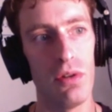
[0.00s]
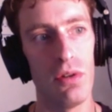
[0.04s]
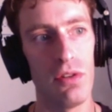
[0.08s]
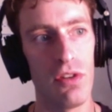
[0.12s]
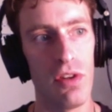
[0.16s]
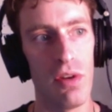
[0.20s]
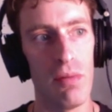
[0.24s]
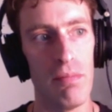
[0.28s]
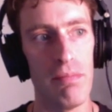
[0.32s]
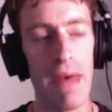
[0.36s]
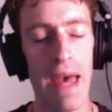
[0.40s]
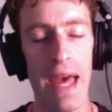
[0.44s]

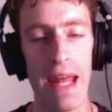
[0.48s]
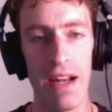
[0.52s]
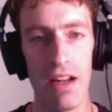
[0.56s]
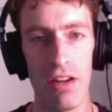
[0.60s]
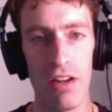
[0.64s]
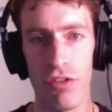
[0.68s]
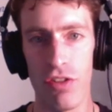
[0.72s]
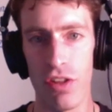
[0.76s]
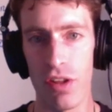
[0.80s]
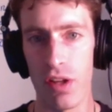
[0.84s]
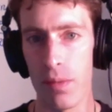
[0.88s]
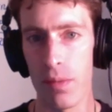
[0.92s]

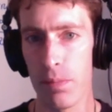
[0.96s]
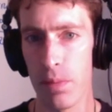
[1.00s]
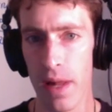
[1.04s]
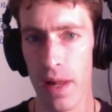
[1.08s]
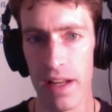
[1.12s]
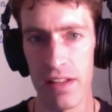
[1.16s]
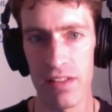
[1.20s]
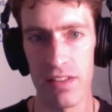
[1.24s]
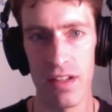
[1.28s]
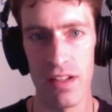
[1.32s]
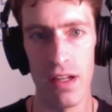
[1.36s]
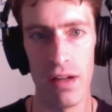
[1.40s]
manage the
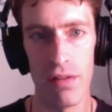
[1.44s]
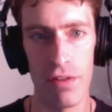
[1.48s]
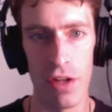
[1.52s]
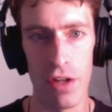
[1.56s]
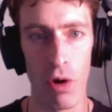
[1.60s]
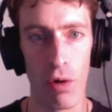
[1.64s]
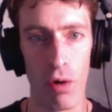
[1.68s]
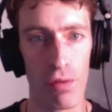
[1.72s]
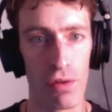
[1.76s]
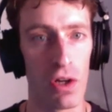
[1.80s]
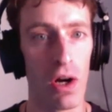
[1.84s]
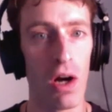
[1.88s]
complexity of the
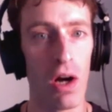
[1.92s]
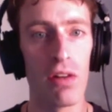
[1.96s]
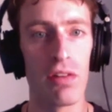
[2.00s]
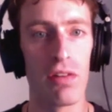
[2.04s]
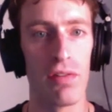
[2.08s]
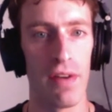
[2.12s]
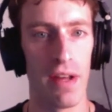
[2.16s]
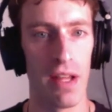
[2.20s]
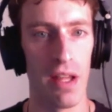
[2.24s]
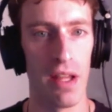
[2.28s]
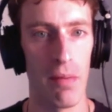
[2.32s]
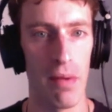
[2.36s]
overall
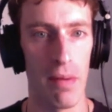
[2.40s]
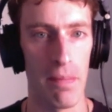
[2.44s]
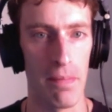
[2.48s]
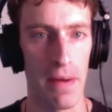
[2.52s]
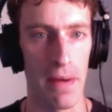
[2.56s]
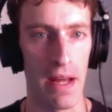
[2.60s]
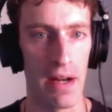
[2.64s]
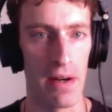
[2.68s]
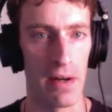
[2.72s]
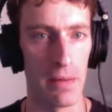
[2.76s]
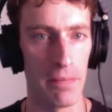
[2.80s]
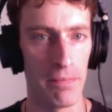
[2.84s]
development
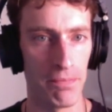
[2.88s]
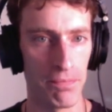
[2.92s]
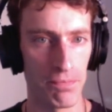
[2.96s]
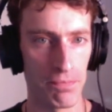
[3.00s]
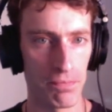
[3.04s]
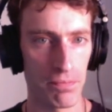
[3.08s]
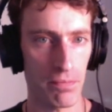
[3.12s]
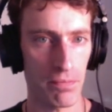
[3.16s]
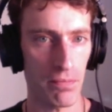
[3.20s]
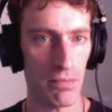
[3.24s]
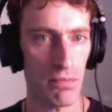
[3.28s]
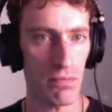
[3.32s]
better.
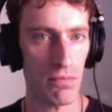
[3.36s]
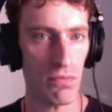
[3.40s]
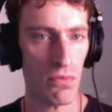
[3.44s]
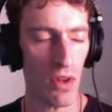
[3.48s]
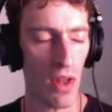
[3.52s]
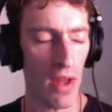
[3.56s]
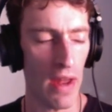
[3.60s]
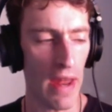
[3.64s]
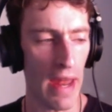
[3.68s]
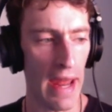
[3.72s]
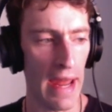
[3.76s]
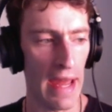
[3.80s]

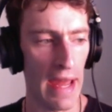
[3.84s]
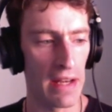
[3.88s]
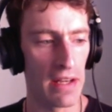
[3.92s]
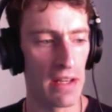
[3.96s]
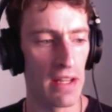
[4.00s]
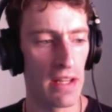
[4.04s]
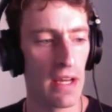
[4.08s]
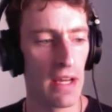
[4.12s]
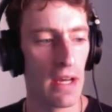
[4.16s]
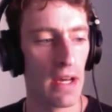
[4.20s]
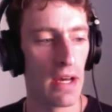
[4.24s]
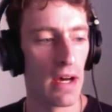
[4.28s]
And
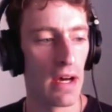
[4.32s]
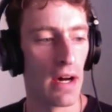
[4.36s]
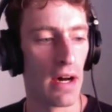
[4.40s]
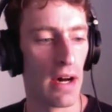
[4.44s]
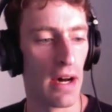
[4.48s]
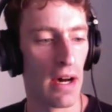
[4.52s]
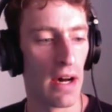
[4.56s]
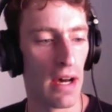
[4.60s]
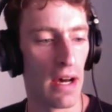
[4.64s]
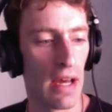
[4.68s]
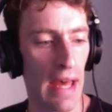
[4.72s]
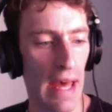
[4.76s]

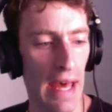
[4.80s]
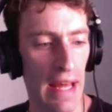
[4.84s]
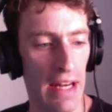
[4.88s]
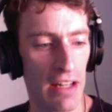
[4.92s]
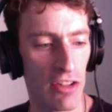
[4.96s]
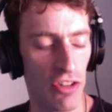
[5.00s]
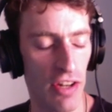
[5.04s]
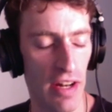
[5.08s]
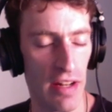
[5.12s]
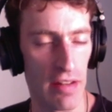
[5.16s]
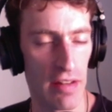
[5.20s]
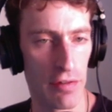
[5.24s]
I had a
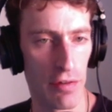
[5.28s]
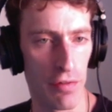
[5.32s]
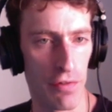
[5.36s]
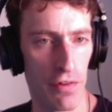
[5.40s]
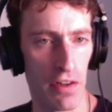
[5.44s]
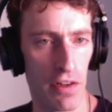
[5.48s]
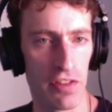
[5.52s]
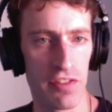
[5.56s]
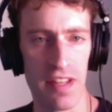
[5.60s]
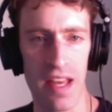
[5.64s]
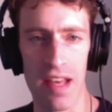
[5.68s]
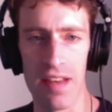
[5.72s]
chance to
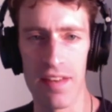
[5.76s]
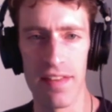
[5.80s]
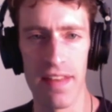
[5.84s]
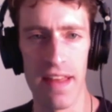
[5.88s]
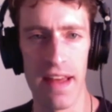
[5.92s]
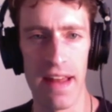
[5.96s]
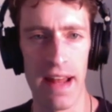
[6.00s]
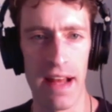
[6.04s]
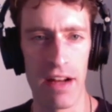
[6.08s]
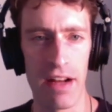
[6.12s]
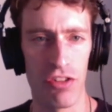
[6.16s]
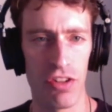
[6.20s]
first test
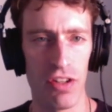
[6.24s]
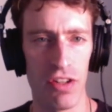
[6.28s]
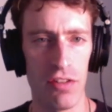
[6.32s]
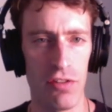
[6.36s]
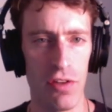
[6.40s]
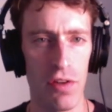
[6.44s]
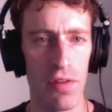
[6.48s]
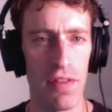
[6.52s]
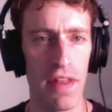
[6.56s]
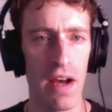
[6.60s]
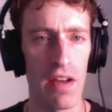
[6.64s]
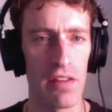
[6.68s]
that actually in
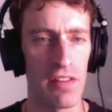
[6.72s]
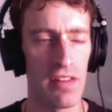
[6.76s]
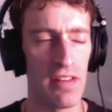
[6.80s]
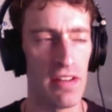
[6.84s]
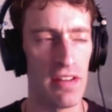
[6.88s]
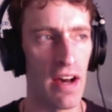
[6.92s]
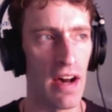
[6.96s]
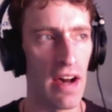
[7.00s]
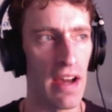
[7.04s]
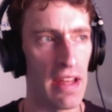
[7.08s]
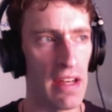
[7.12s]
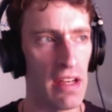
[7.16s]

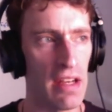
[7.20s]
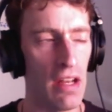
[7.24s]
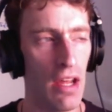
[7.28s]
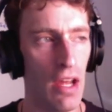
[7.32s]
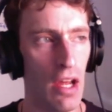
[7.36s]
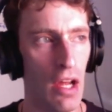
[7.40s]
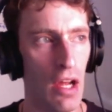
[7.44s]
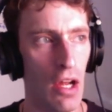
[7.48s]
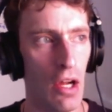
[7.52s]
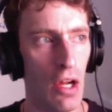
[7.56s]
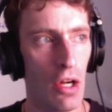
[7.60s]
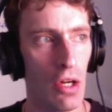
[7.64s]
2009.
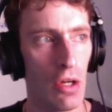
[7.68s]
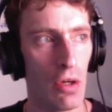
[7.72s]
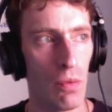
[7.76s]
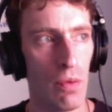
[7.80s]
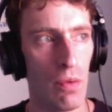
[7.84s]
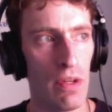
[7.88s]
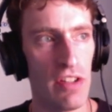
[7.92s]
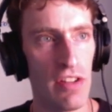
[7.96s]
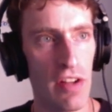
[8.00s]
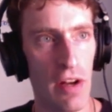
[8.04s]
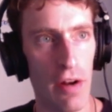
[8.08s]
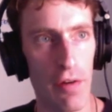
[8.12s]

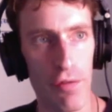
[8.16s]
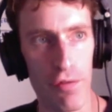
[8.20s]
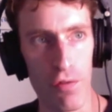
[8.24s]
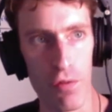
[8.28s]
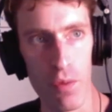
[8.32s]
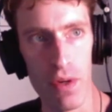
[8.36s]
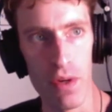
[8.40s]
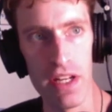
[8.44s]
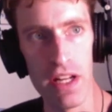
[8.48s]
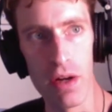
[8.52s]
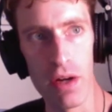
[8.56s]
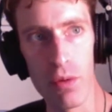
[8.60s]
We did
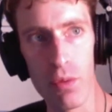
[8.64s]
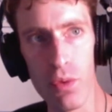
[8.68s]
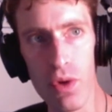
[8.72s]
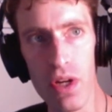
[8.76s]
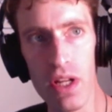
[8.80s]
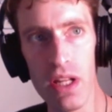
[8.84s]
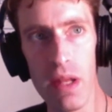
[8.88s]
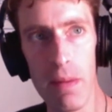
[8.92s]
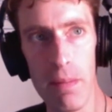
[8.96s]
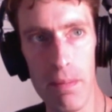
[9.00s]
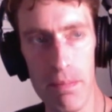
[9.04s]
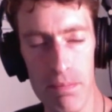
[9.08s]
a
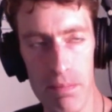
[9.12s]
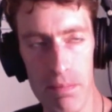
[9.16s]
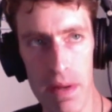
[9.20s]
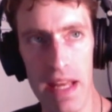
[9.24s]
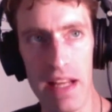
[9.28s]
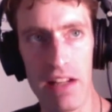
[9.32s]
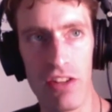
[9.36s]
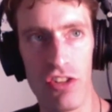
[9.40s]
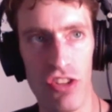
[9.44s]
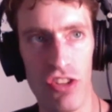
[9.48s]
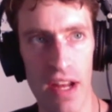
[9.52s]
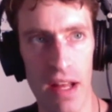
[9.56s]
really
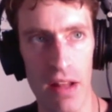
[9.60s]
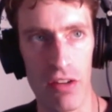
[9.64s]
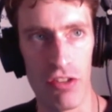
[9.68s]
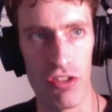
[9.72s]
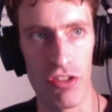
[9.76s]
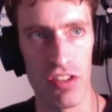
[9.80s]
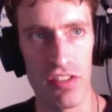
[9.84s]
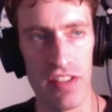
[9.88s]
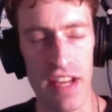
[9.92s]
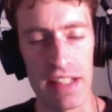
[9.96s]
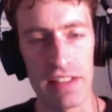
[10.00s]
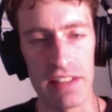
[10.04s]
big,
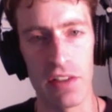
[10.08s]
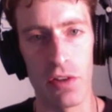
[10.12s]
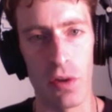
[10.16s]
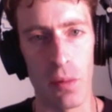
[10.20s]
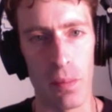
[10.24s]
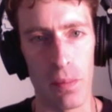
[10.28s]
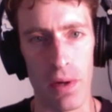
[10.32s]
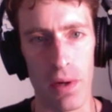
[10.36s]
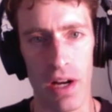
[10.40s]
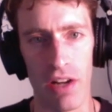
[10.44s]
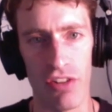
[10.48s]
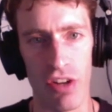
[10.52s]
challenging technical
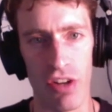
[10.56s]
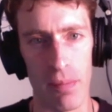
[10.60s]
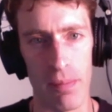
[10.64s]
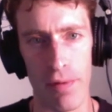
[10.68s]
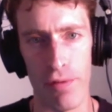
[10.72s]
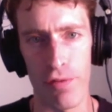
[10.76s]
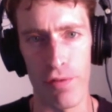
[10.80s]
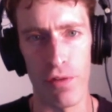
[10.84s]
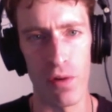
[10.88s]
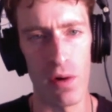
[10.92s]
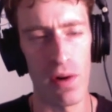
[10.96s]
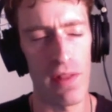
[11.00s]
project.
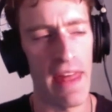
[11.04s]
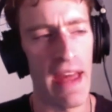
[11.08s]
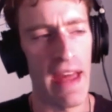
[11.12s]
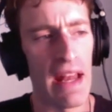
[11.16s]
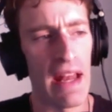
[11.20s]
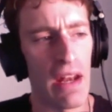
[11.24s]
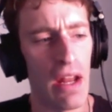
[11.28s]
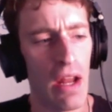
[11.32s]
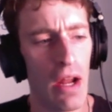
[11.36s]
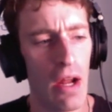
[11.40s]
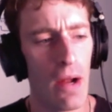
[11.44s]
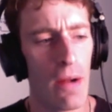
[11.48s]
Before
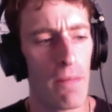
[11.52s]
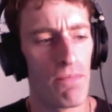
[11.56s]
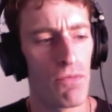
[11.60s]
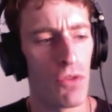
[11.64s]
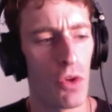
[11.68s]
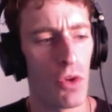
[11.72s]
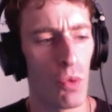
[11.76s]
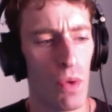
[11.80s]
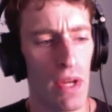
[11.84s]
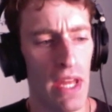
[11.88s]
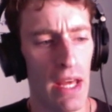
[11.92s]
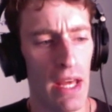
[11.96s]
that,
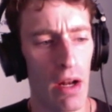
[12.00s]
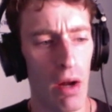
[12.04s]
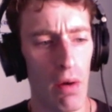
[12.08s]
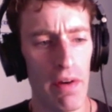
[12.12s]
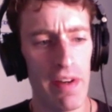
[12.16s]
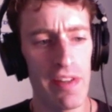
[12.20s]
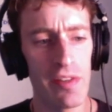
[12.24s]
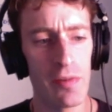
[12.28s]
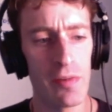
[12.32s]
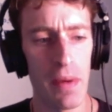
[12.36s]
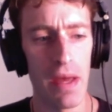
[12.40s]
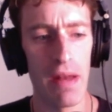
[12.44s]
we had
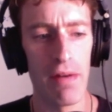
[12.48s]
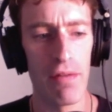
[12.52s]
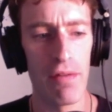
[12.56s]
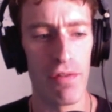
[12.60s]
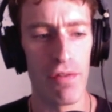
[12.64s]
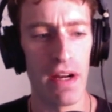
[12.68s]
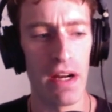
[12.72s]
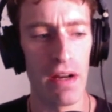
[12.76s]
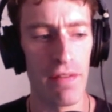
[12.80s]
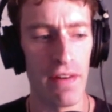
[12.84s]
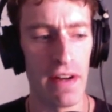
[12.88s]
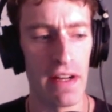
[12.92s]
always been
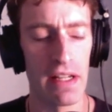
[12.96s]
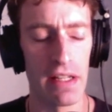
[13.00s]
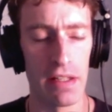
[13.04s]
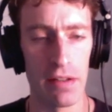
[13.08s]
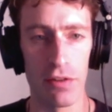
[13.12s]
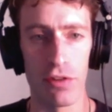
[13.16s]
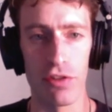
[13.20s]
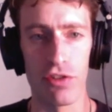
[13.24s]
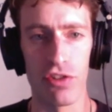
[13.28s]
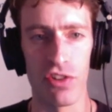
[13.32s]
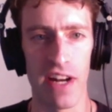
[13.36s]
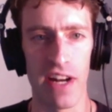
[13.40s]
very, very
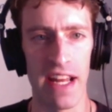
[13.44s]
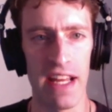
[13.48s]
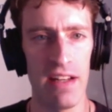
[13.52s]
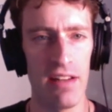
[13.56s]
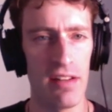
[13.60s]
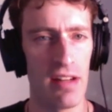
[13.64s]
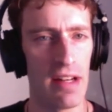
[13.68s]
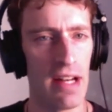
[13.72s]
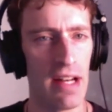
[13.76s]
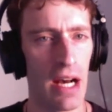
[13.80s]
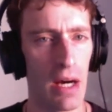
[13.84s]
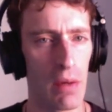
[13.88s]
constrained
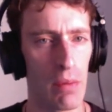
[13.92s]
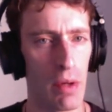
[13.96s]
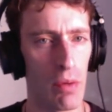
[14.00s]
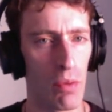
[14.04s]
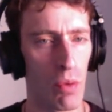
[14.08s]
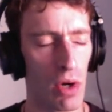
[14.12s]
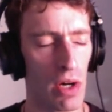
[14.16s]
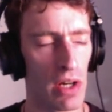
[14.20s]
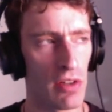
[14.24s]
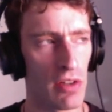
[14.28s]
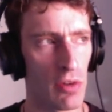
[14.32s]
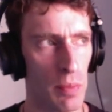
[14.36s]
in how we
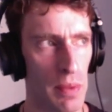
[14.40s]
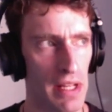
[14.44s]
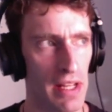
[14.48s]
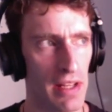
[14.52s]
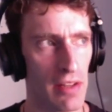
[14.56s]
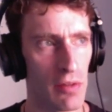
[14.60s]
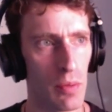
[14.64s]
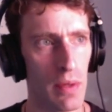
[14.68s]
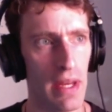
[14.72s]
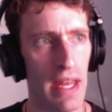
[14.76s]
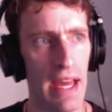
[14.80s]
worked, because